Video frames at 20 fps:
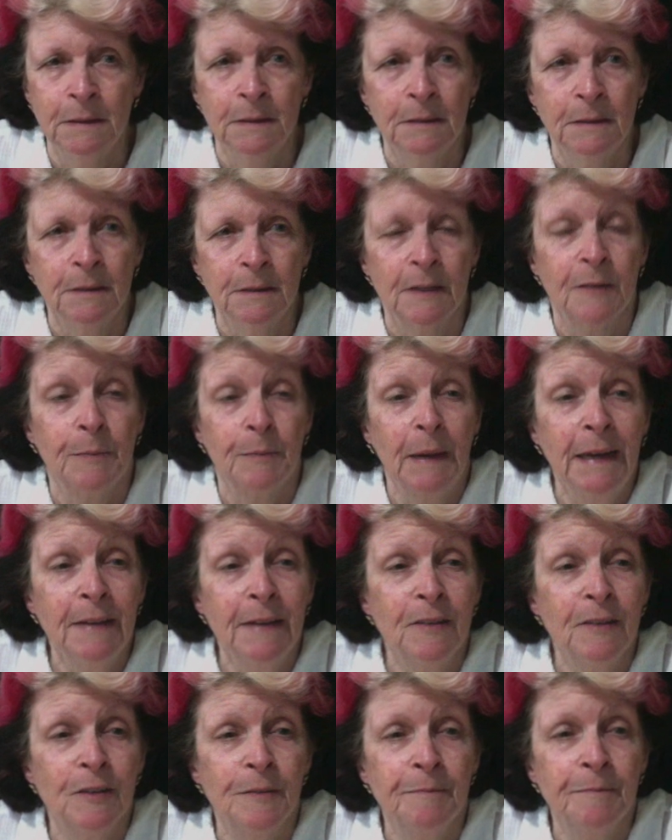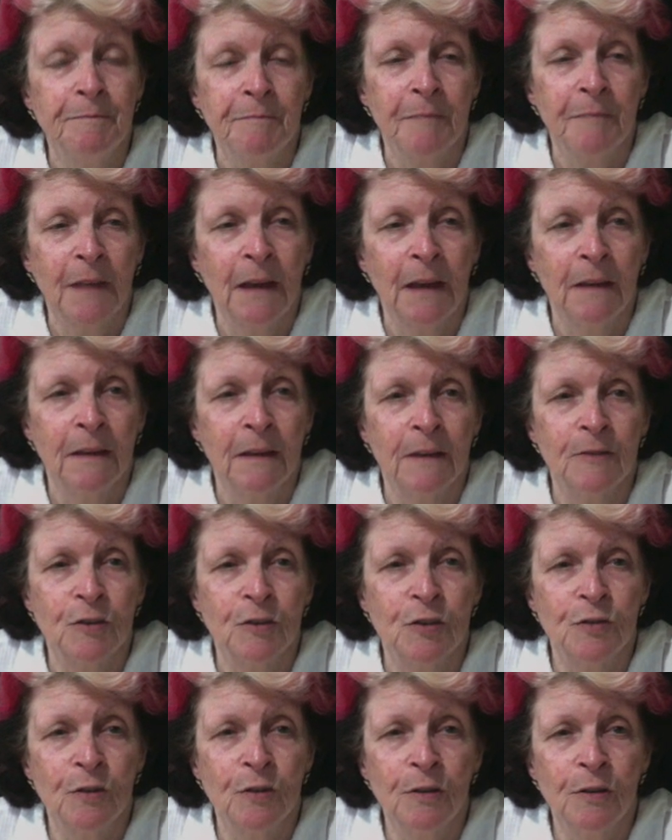Space. There is a
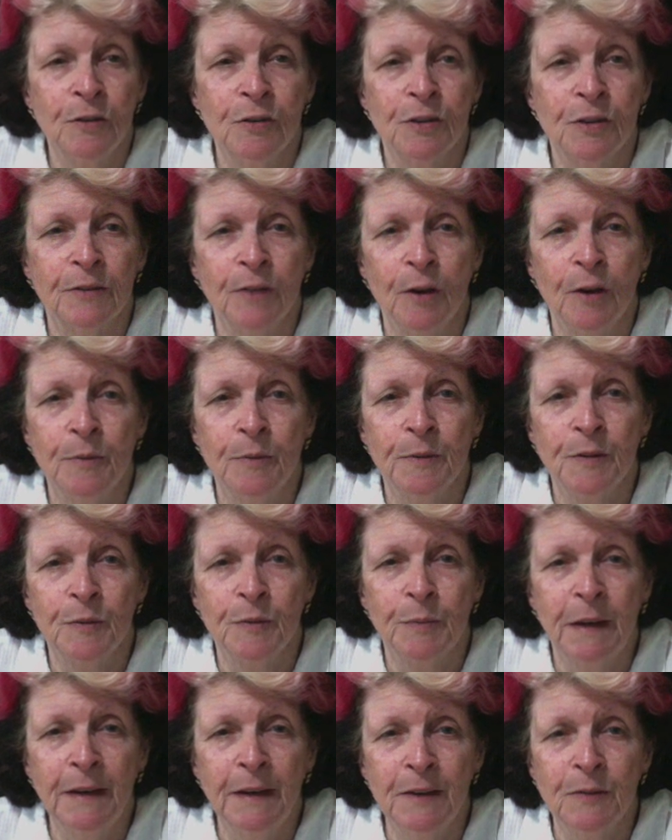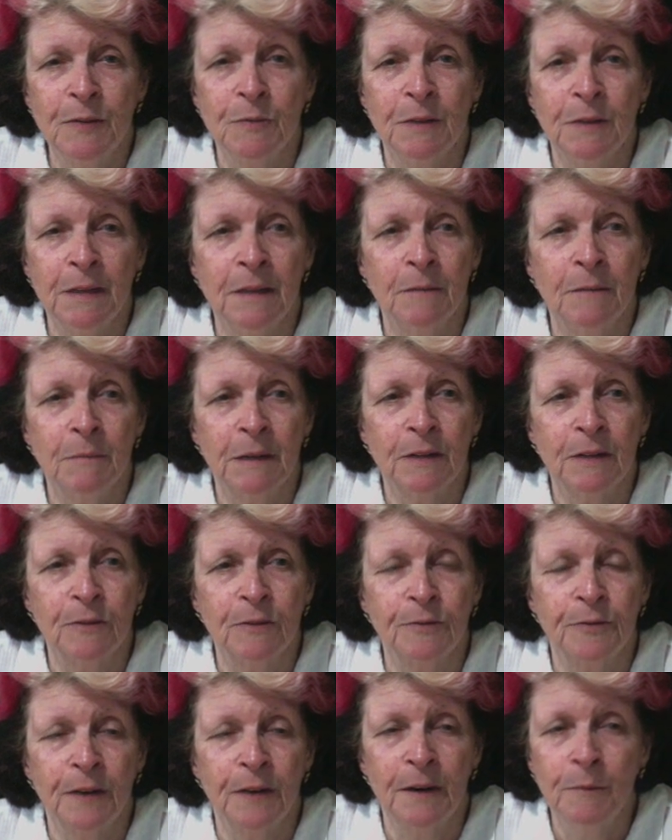strong use of open space within the metal
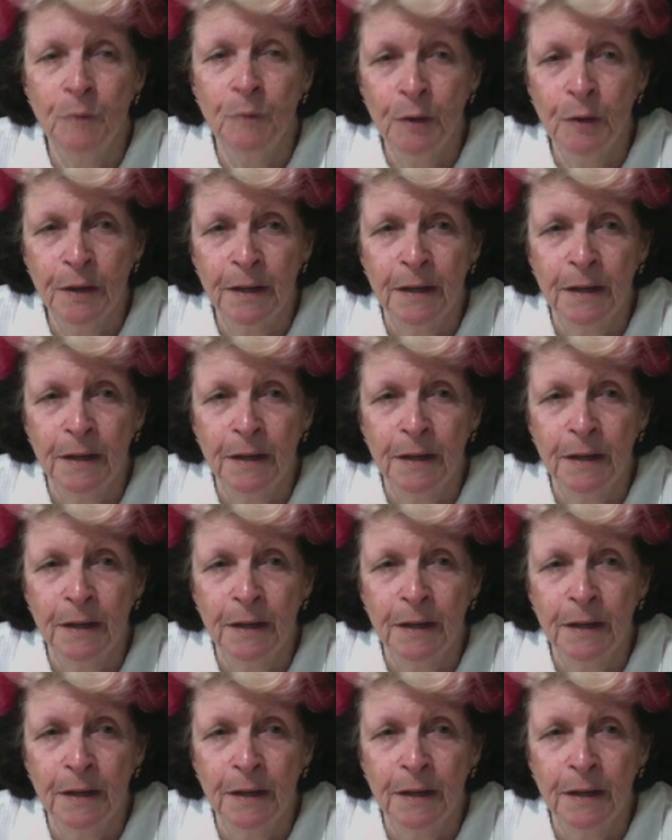framework.